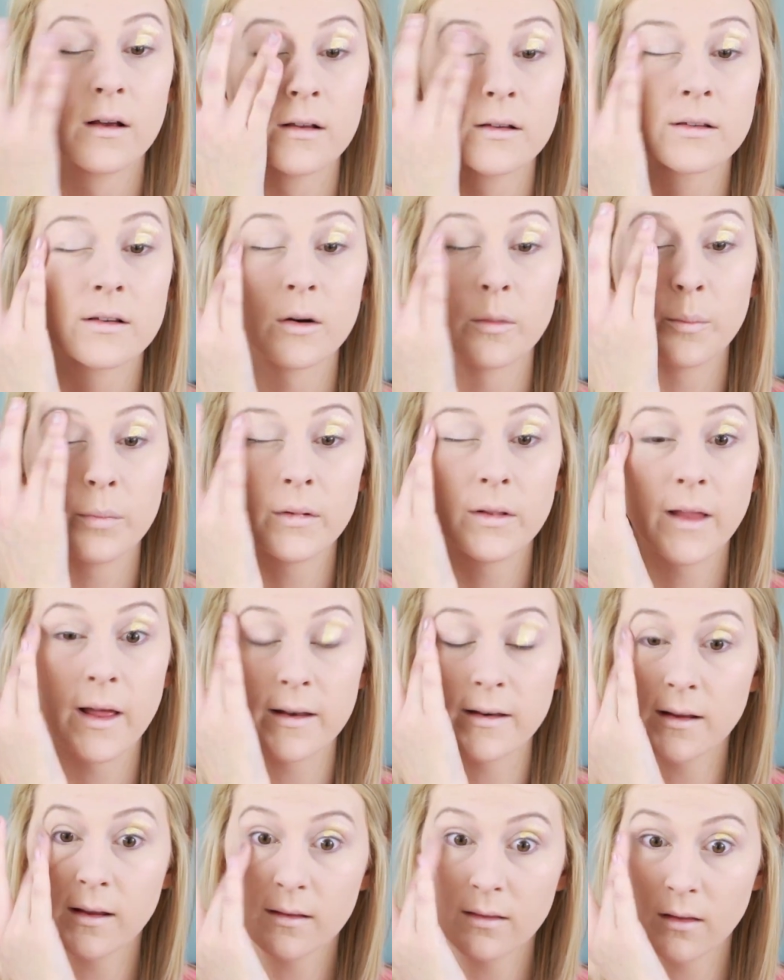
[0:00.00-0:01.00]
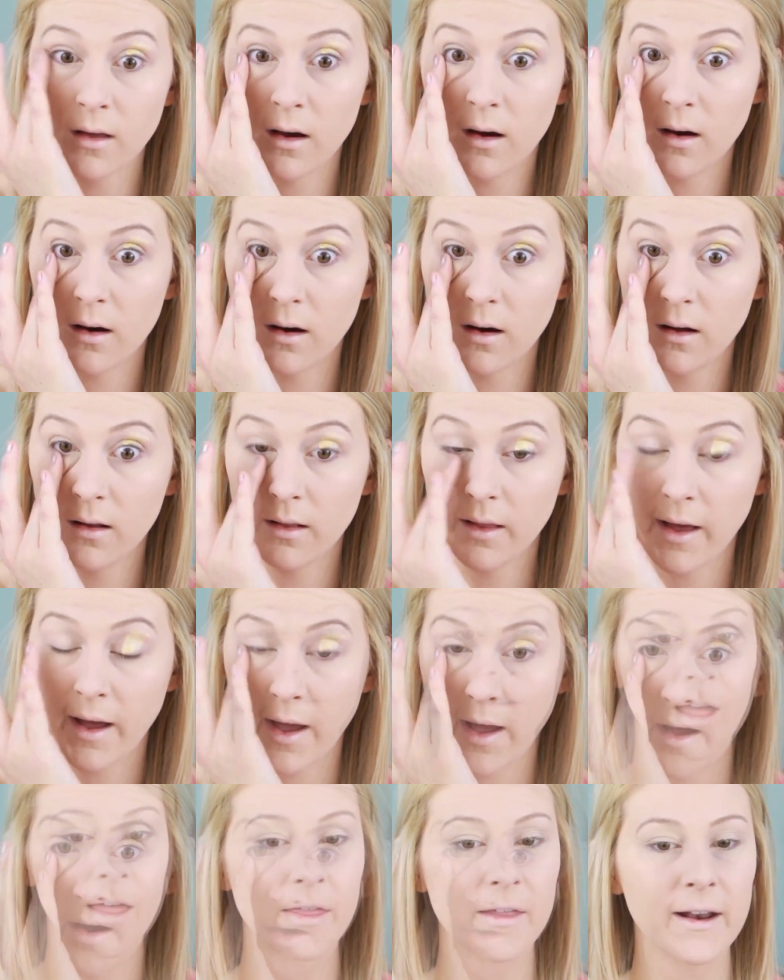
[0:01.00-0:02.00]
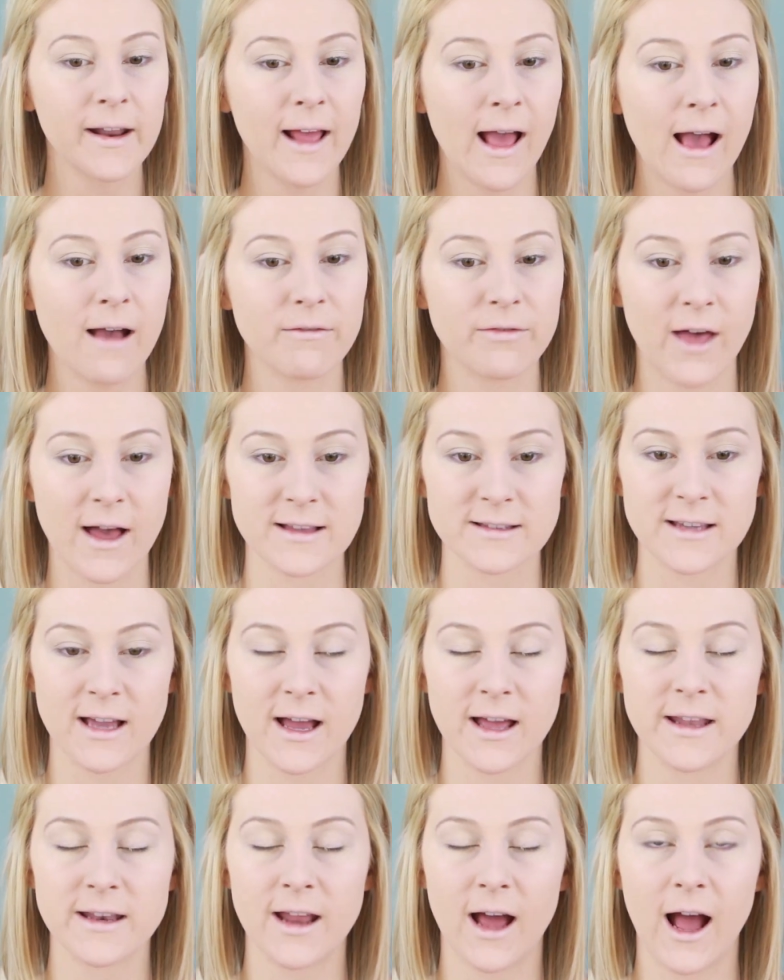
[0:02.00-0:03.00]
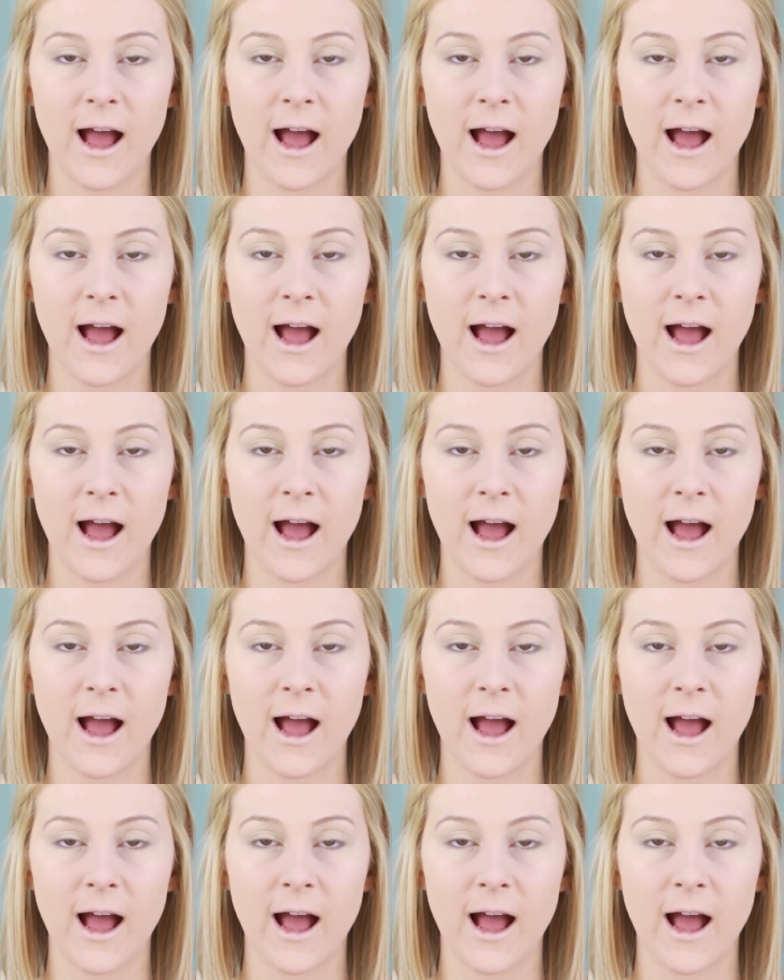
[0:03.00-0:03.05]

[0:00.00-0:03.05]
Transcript: So blending that all out. So now that I have that done,